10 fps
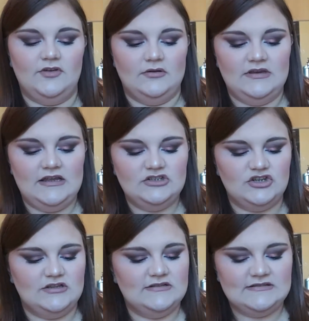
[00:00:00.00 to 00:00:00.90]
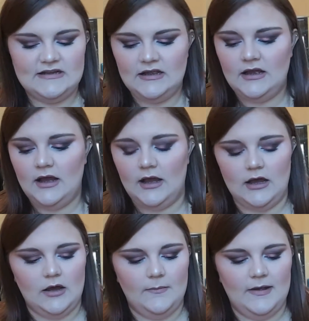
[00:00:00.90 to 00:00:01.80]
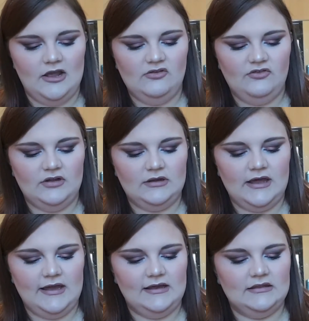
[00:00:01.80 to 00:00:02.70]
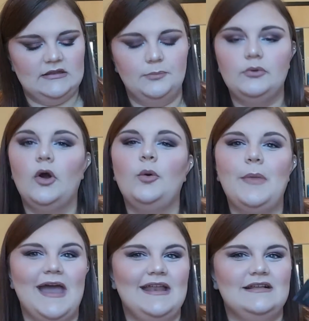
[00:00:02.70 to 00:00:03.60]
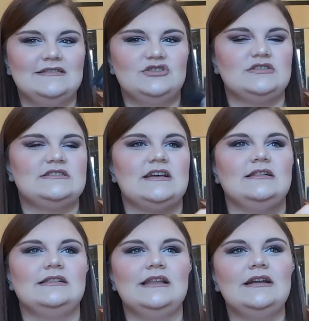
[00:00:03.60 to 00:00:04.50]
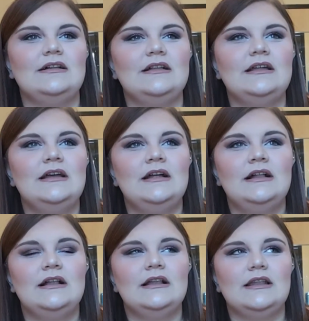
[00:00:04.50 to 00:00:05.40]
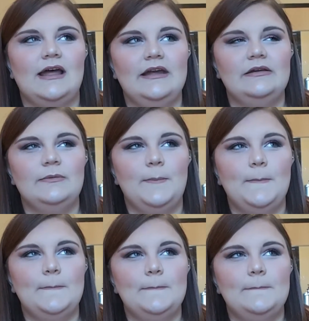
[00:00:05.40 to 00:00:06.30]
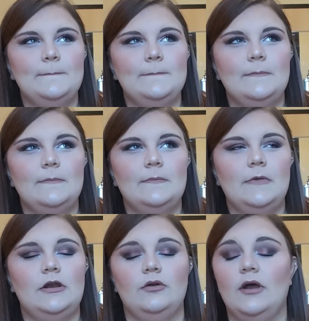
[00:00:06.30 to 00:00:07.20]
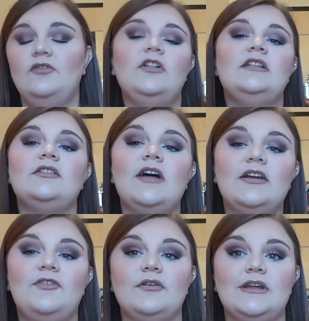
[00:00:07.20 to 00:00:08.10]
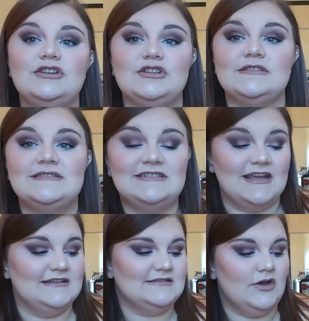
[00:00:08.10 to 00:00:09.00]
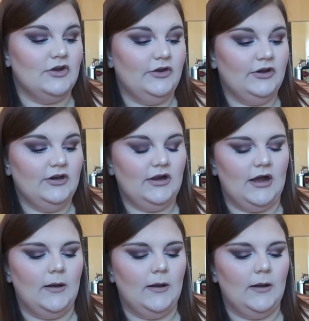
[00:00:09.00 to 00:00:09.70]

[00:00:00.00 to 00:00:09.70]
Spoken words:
foundations. I feel like the Pro Matte is just a little like, I don't know, I feel like the Lock-It Foundation stays longer,